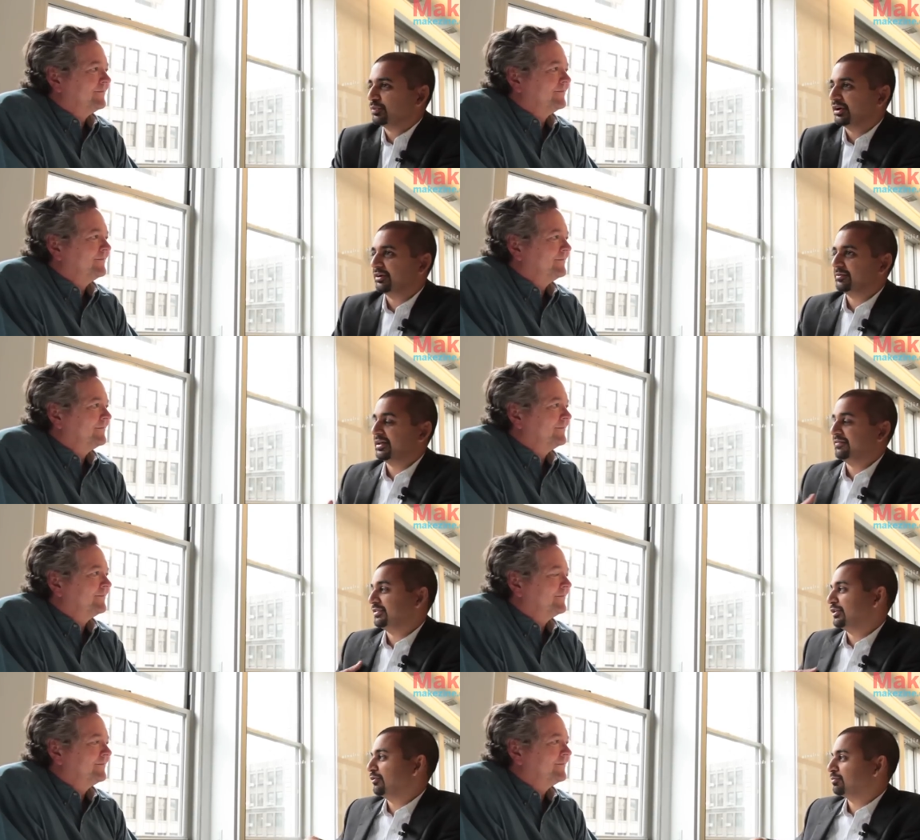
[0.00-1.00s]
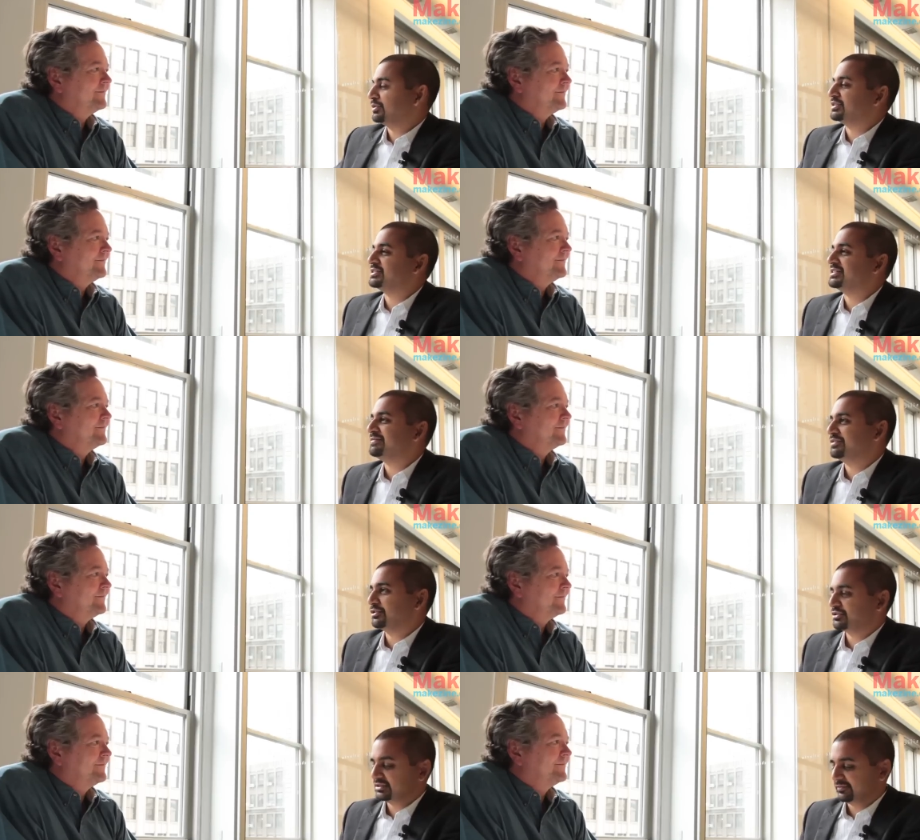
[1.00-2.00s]
Speaker 1: where if you go preconceived
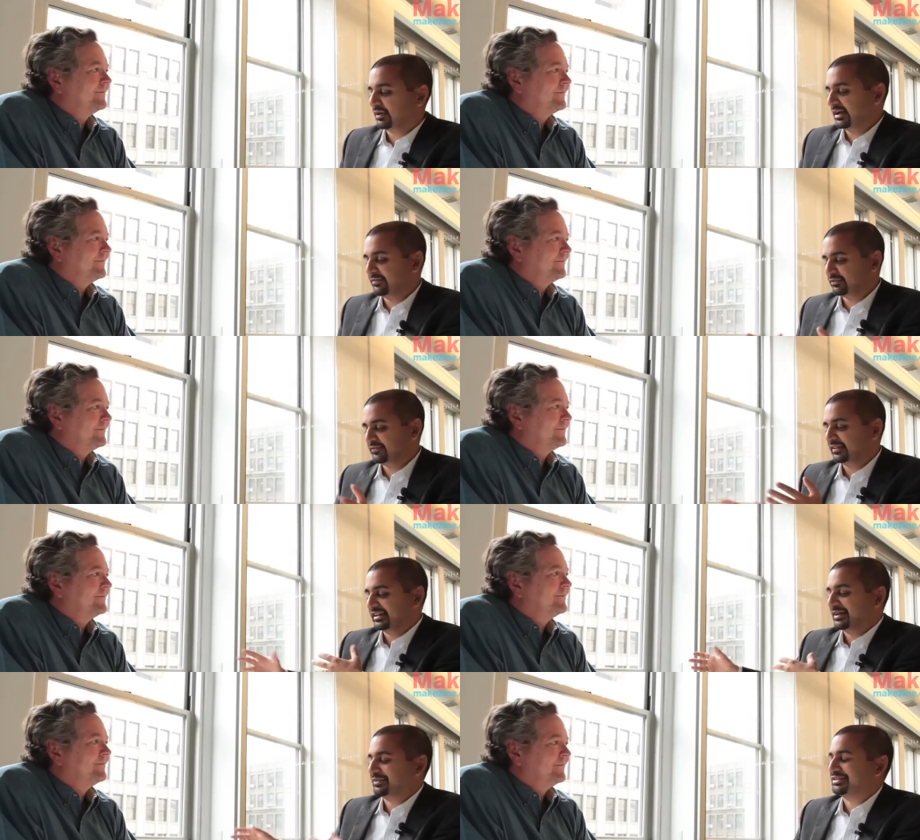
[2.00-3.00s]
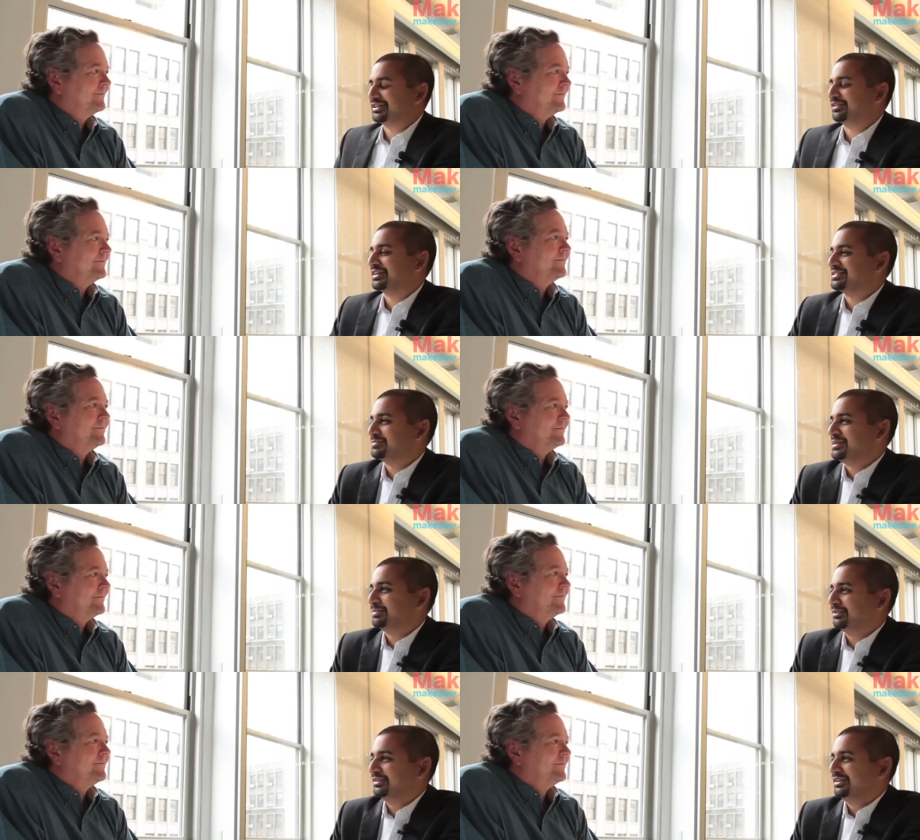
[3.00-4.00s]
notions of well i have to affiliate with these other kinds of
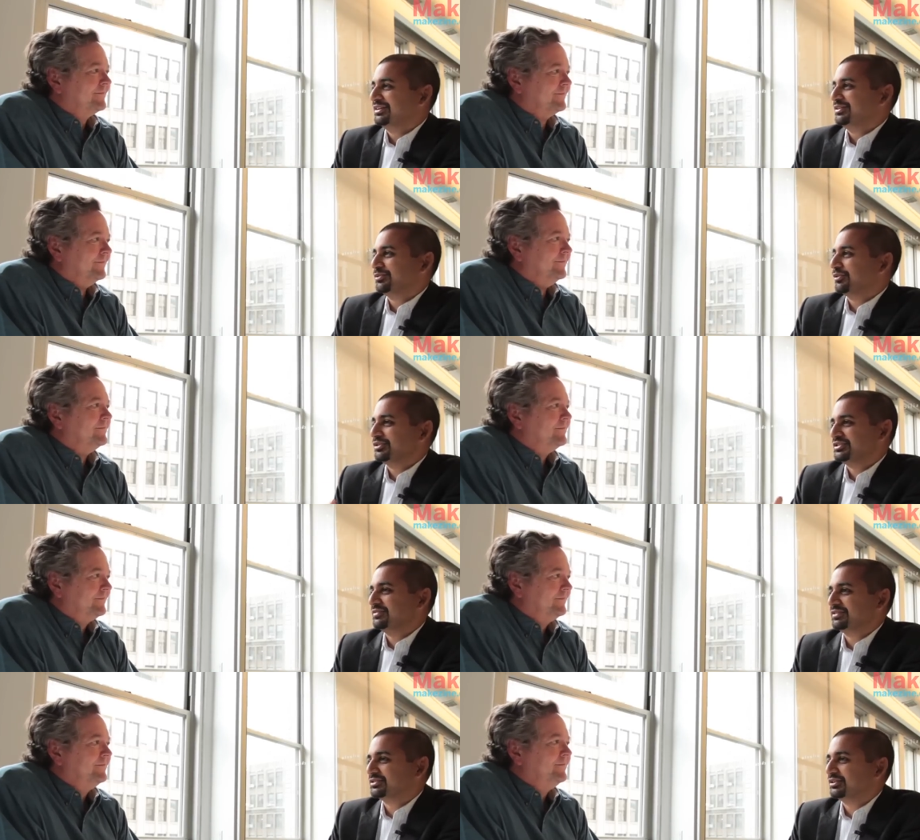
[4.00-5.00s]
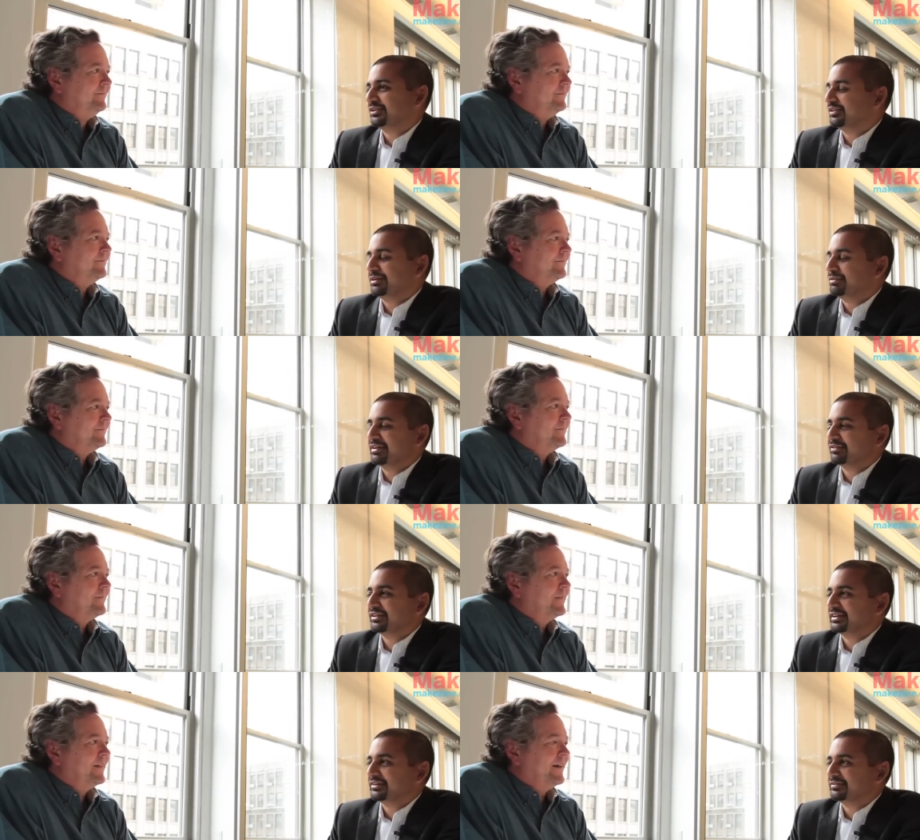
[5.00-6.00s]
people or achieve this goal. They would never
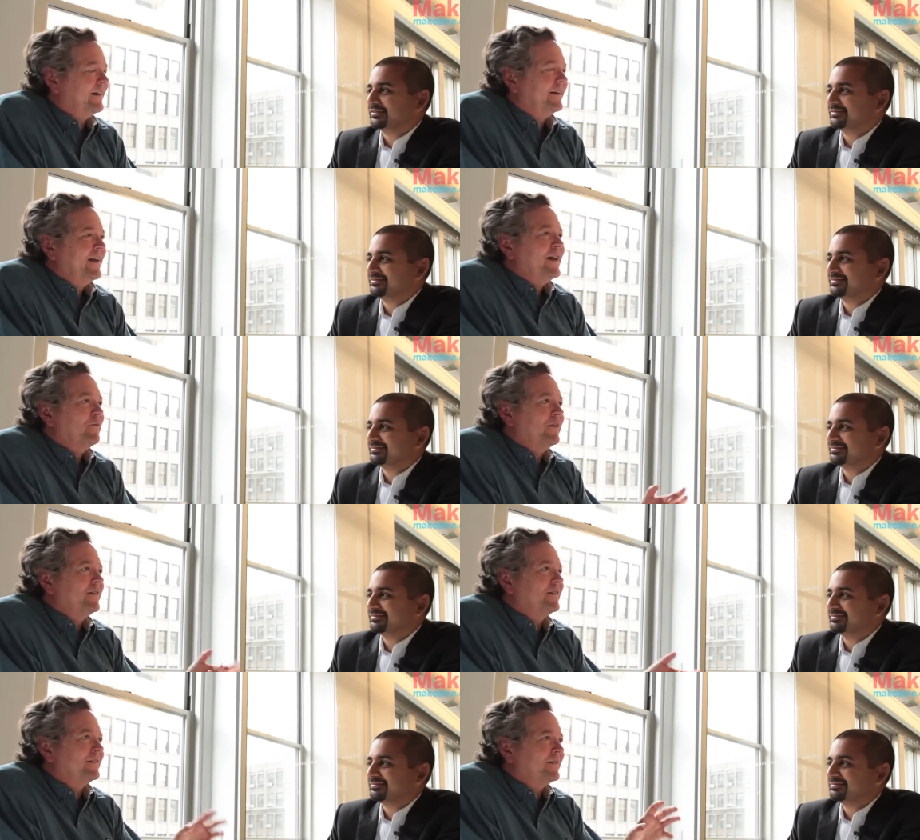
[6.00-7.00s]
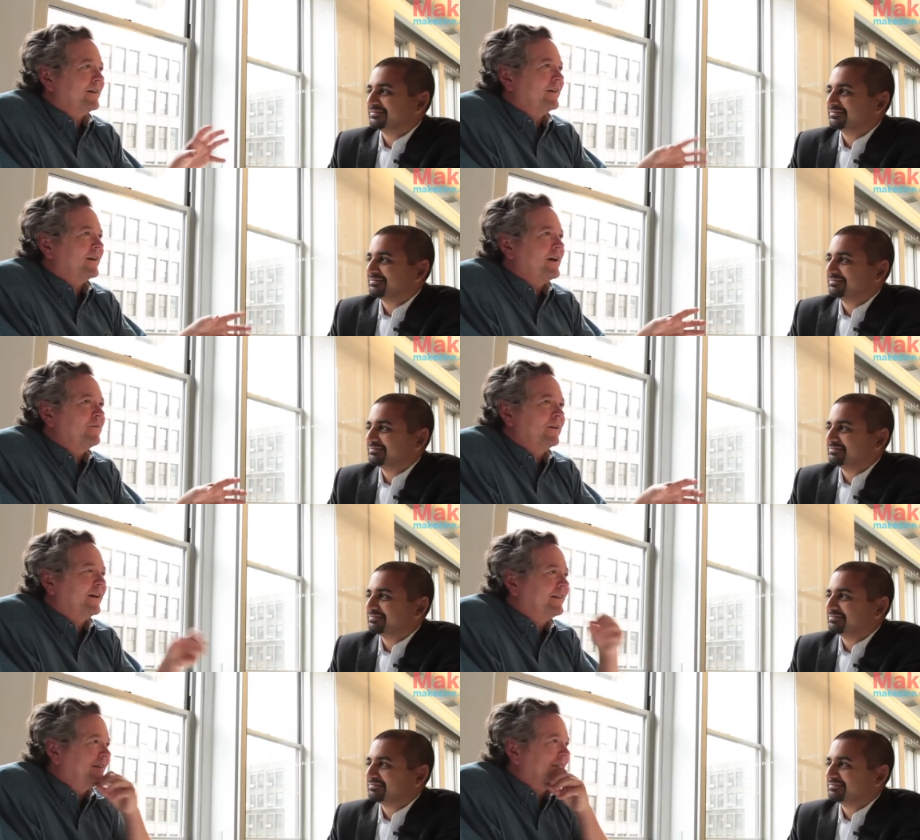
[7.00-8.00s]
think
Speaker 2: of it. Yeah. One of the, it kind of
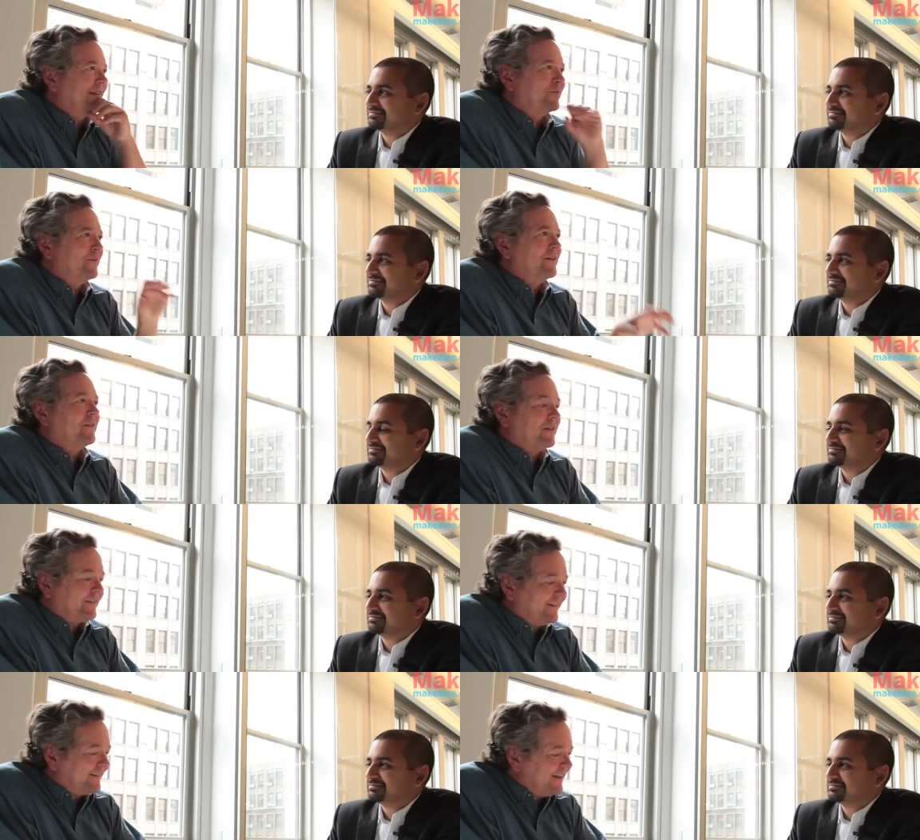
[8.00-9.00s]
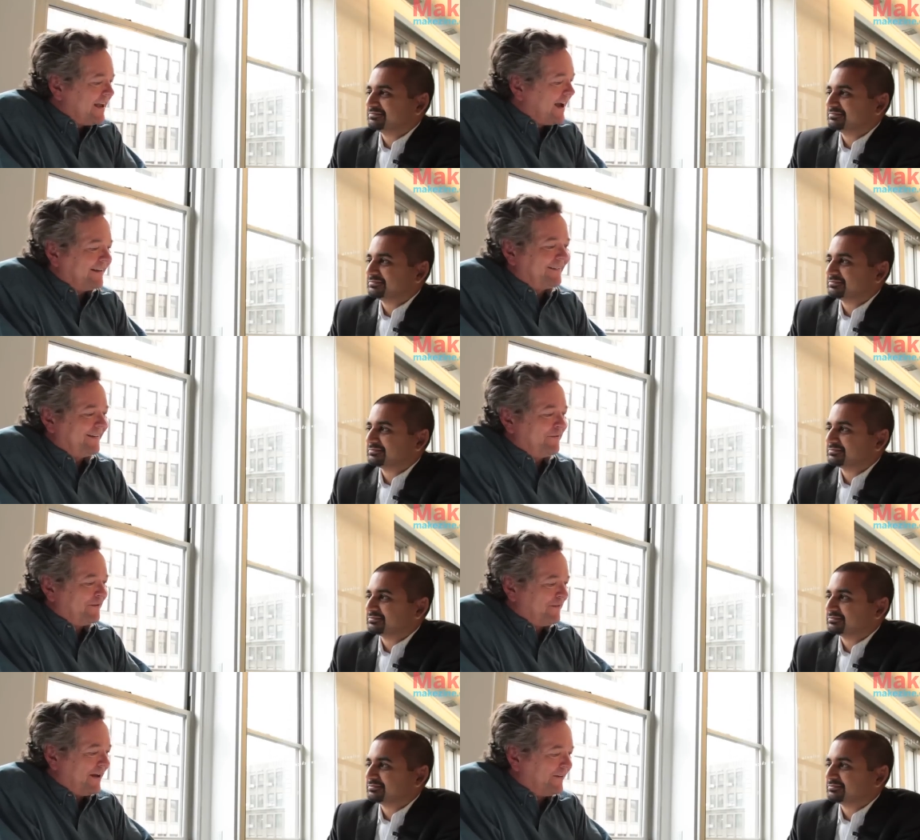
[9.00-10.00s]
relates to this, one of the things that's I see
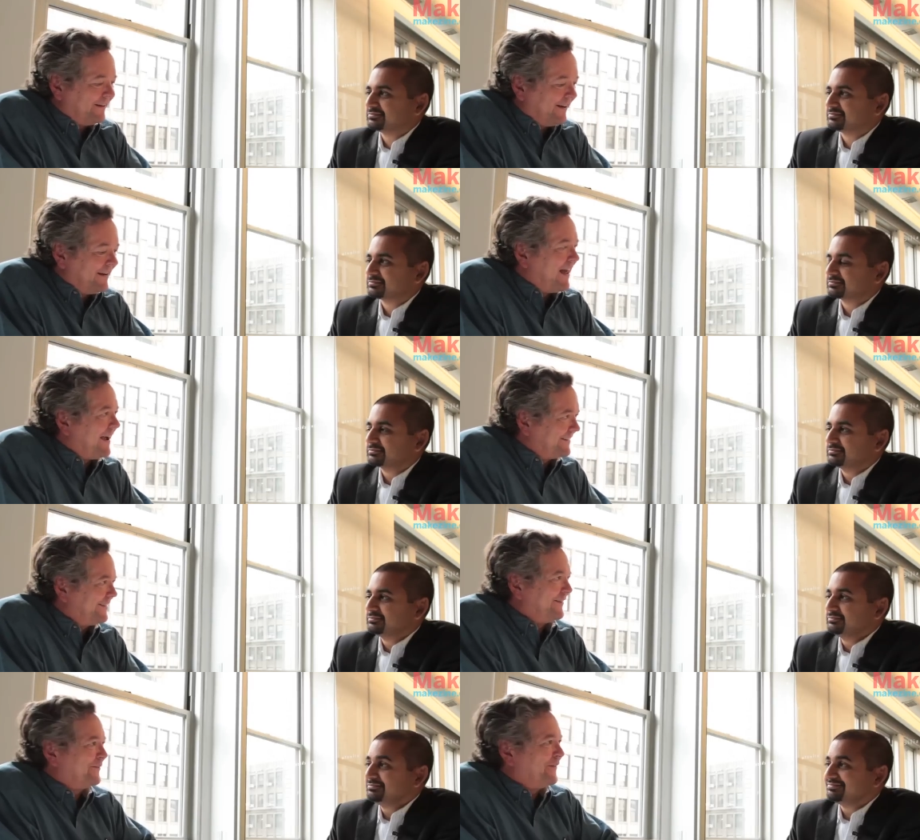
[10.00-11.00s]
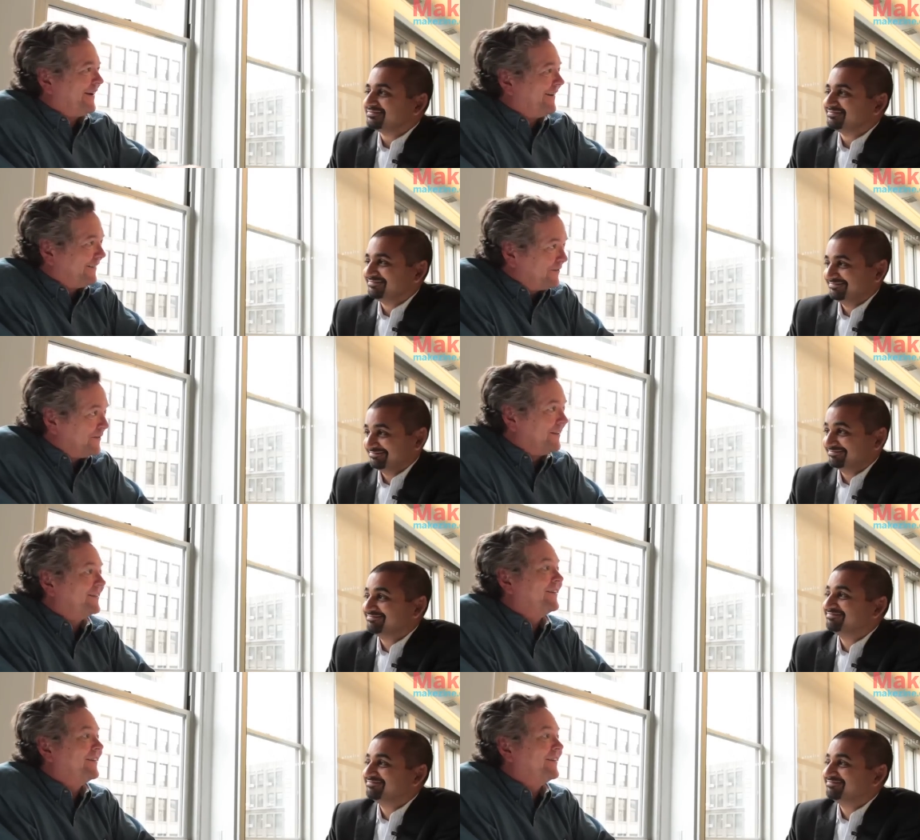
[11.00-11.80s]
even having done last year's fair to this